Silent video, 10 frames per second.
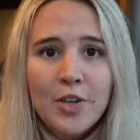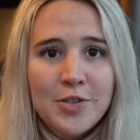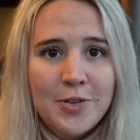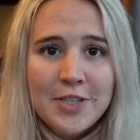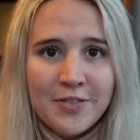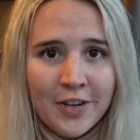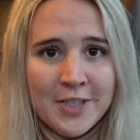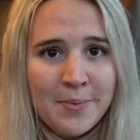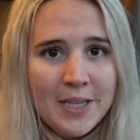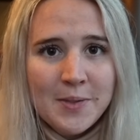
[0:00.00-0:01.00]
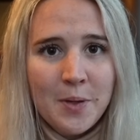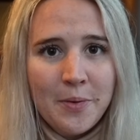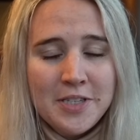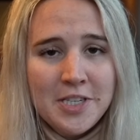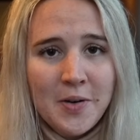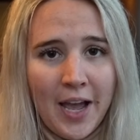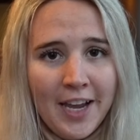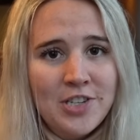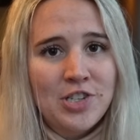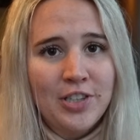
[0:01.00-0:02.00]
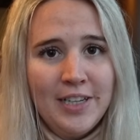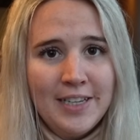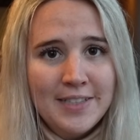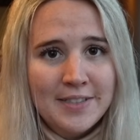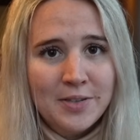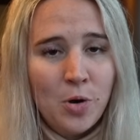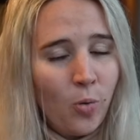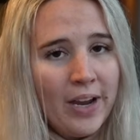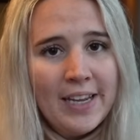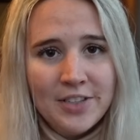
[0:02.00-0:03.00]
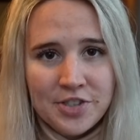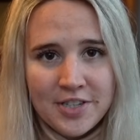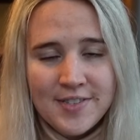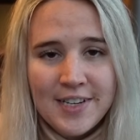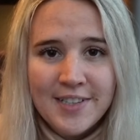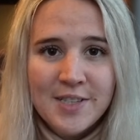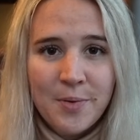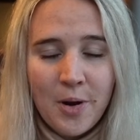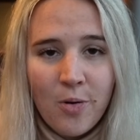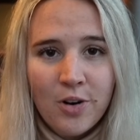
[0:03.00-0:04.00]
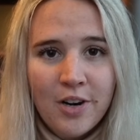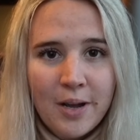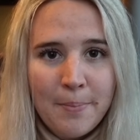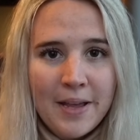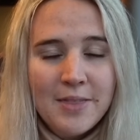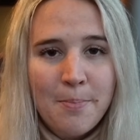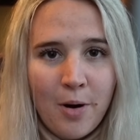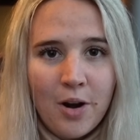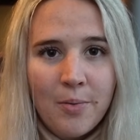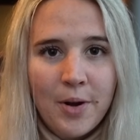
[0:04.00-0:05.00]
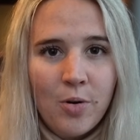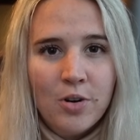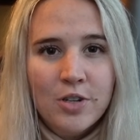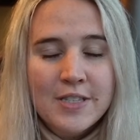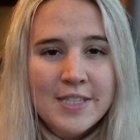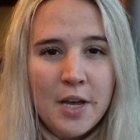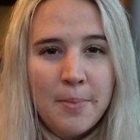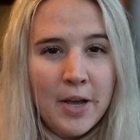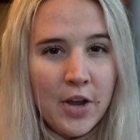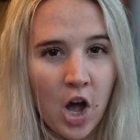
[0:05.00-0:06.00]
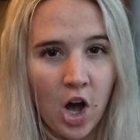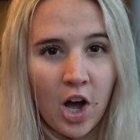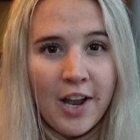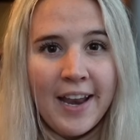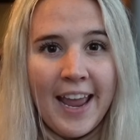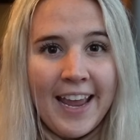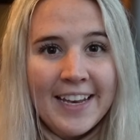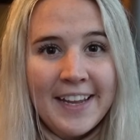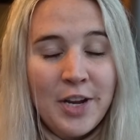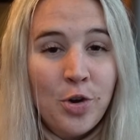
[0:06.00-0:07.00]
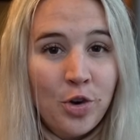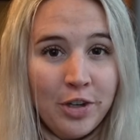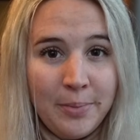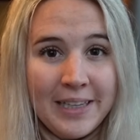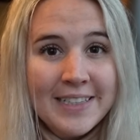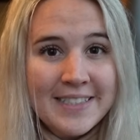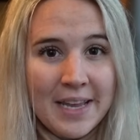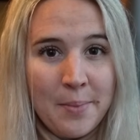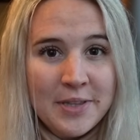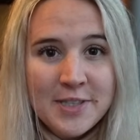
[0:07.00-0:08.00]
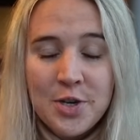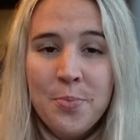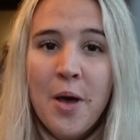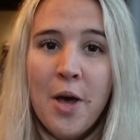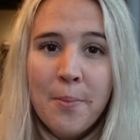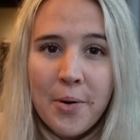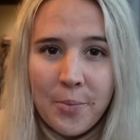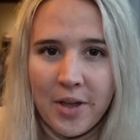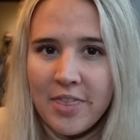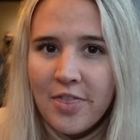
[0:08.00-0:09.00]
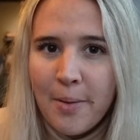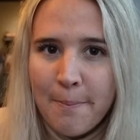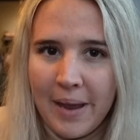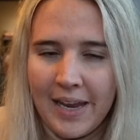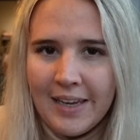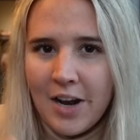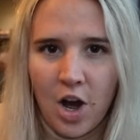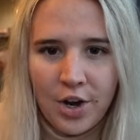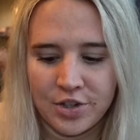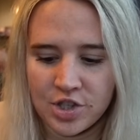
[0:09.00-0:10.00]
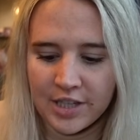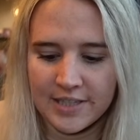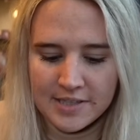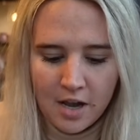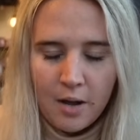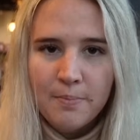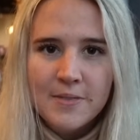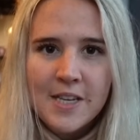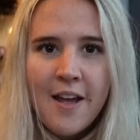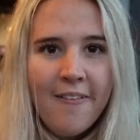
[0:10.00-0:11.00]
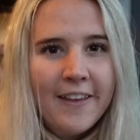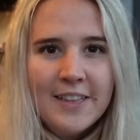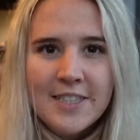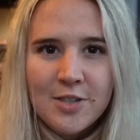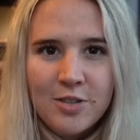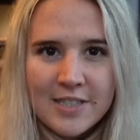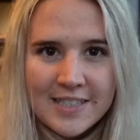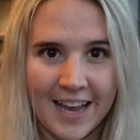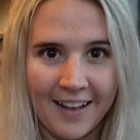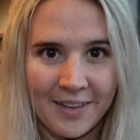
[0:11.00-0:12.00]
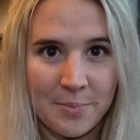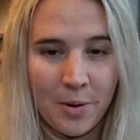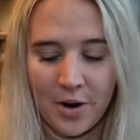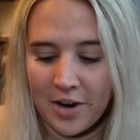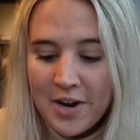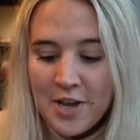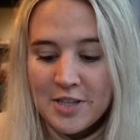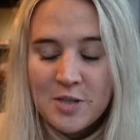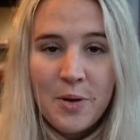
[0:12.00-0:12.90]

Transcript: So this first place we went to actually is quite interesting. So we ordered up at the bar, we ordered some cod and a creamy salmon soup, but with the main entrees comes like this little salad bar. So